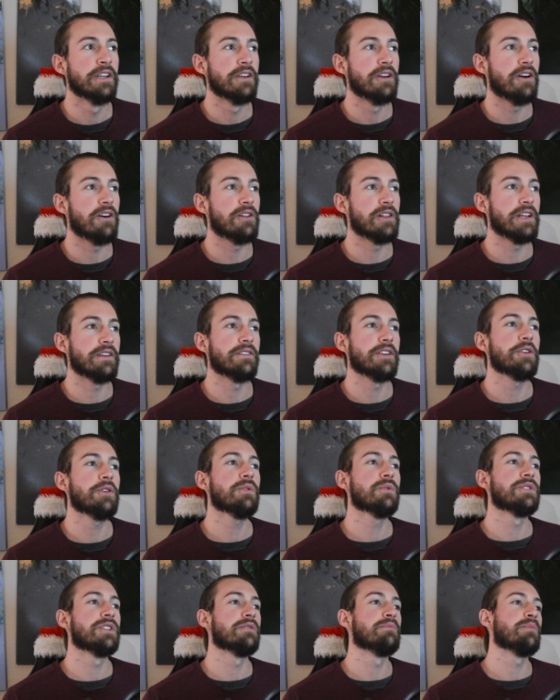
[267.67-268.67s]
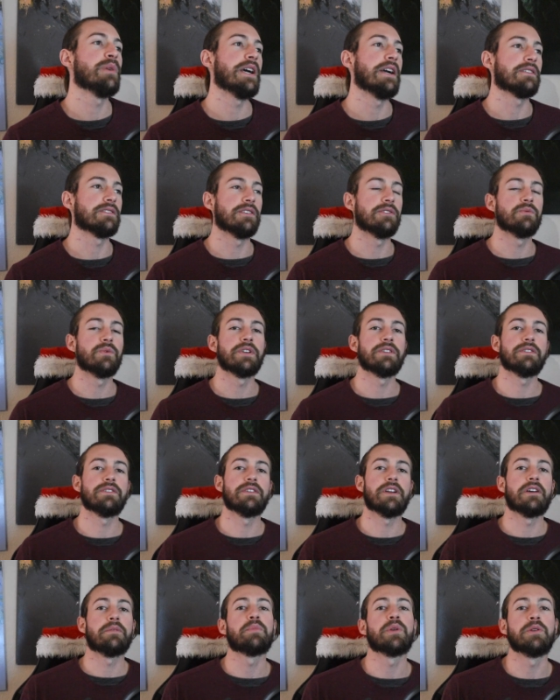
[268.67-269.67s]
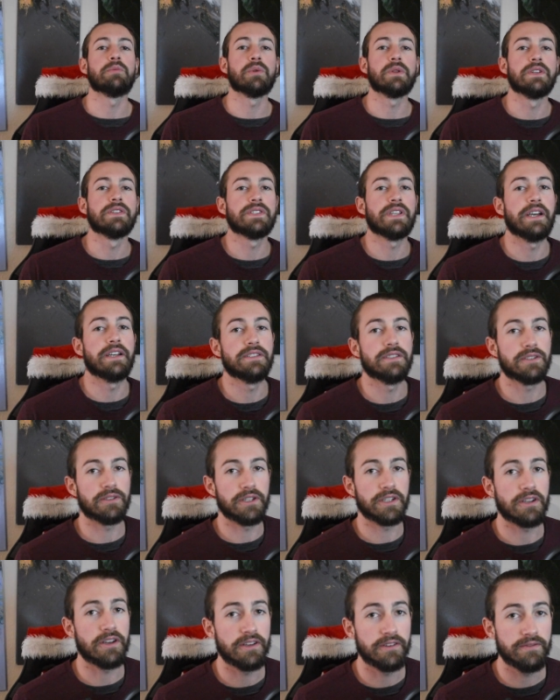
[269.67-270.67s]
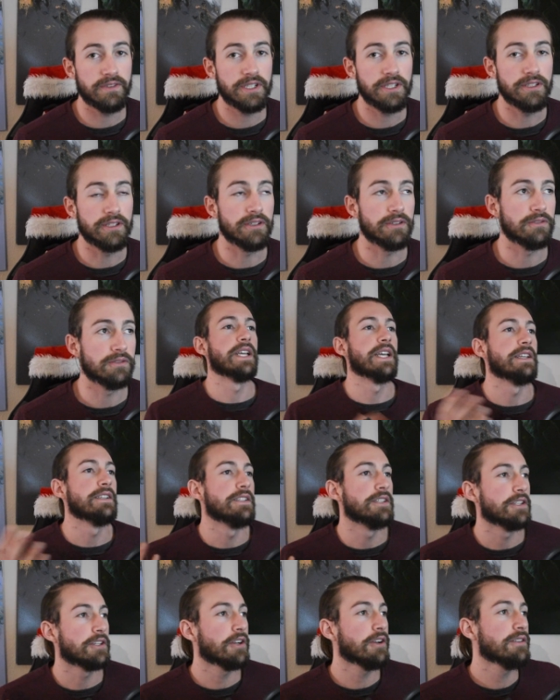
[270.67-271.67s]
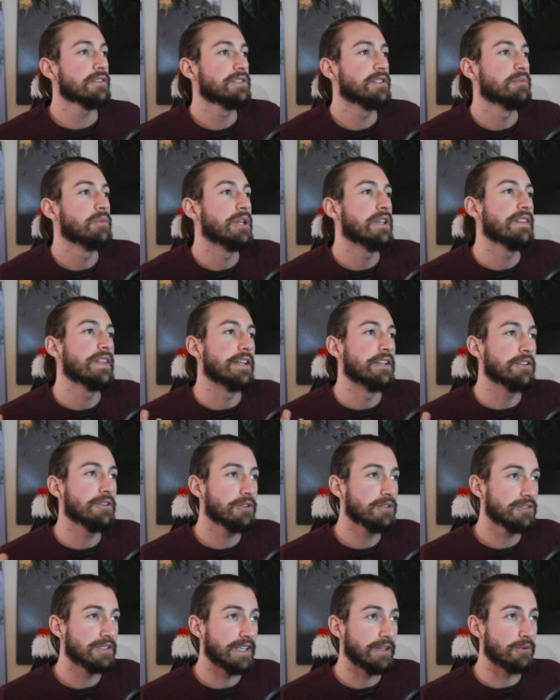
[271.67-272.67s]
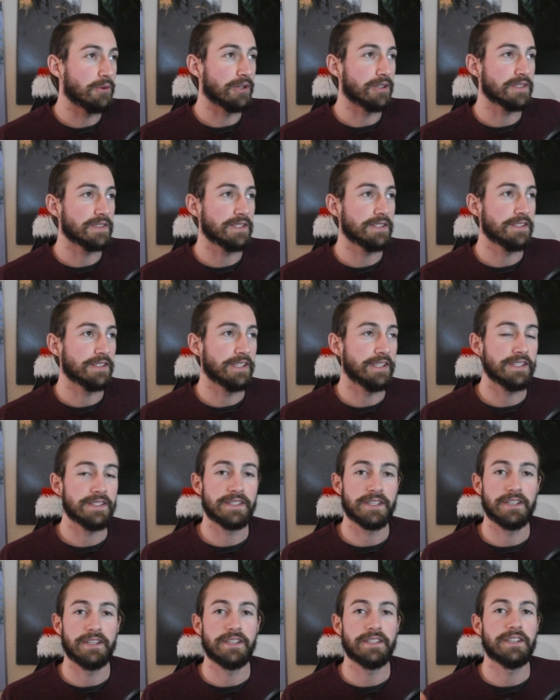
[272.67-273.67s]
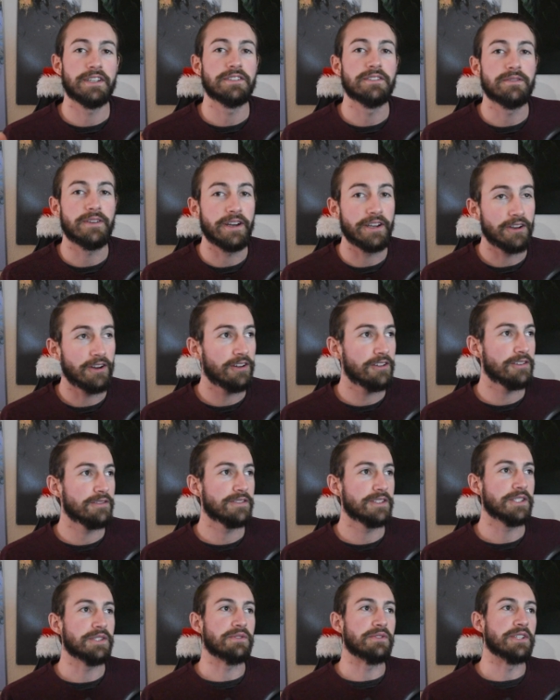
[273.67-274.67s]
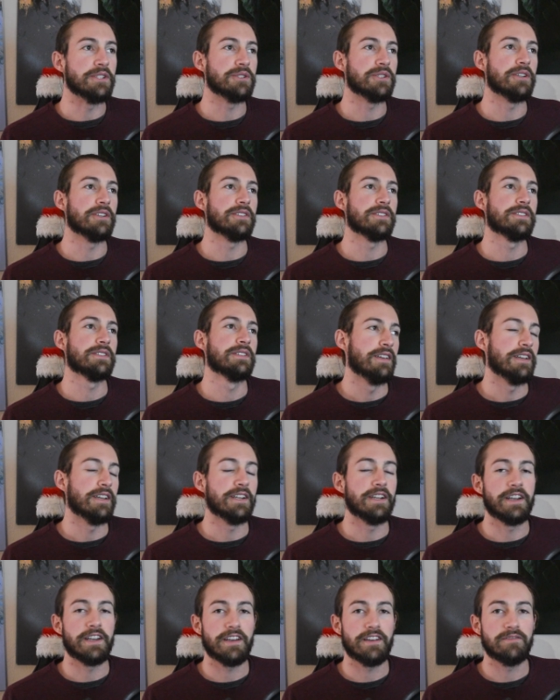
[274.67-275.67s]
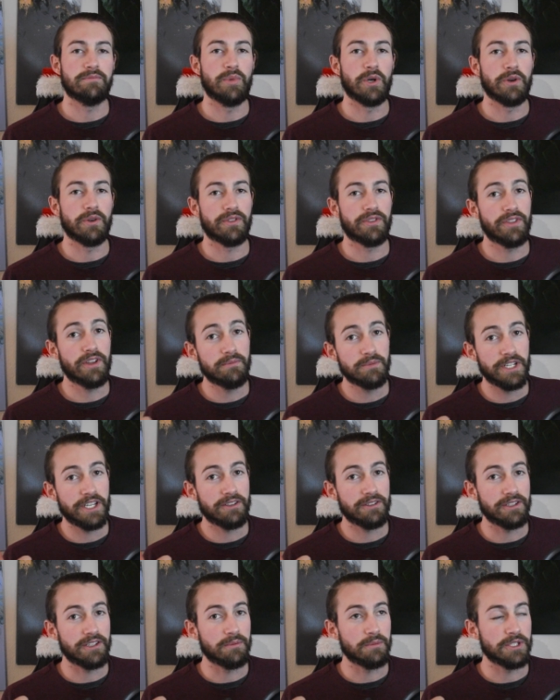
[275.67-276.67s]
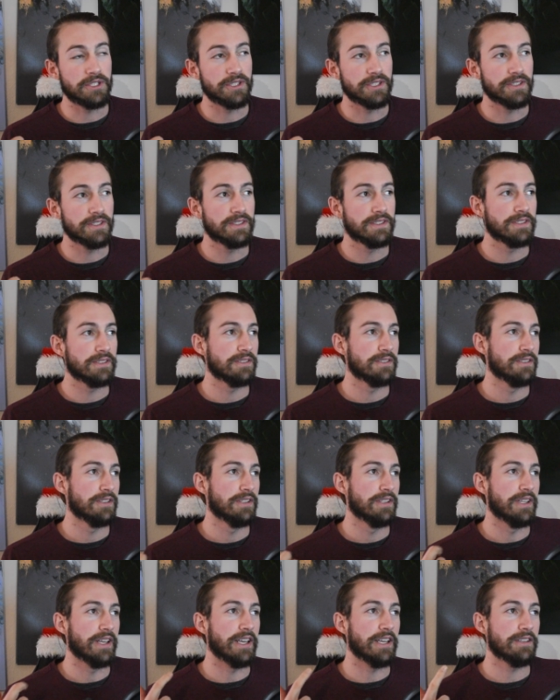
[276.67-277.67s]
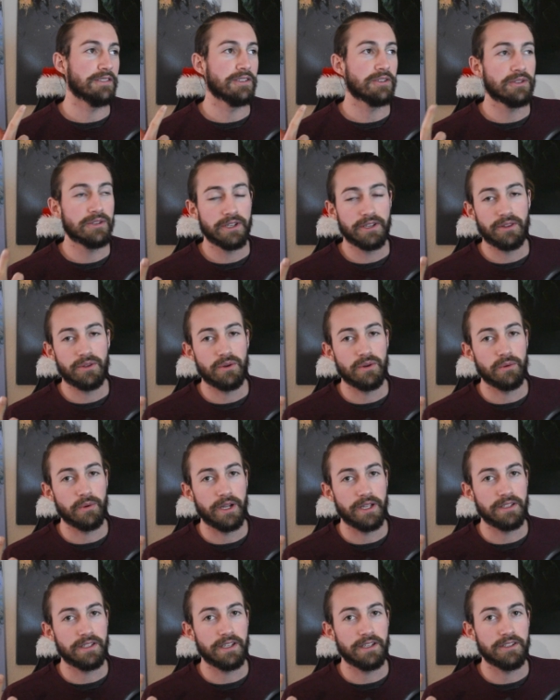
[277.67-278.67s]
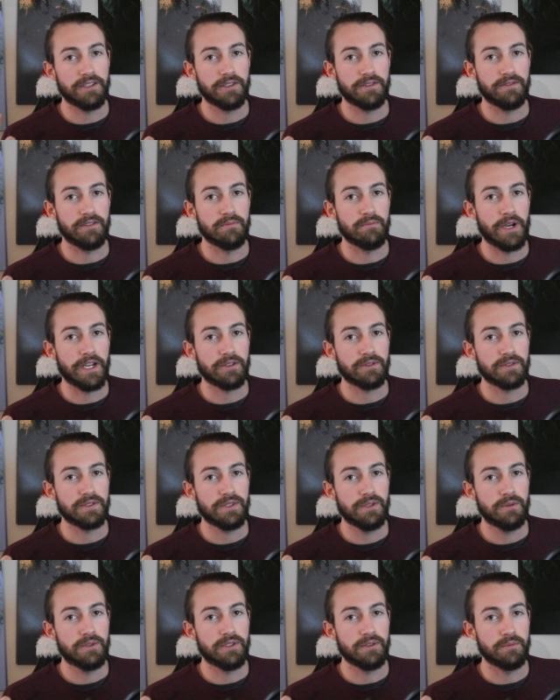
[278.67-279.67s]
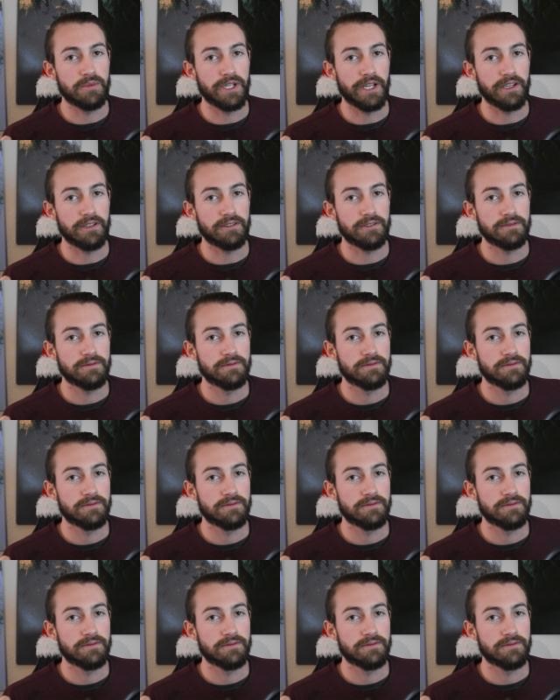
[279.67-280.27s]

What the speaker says: all have a huge impact on whether or not people decide to click on a video. And it occurred to me that neural networks these days can identify all of these features. And I have both thumbnail images and the click-through rate data from Michael's YouTube channel.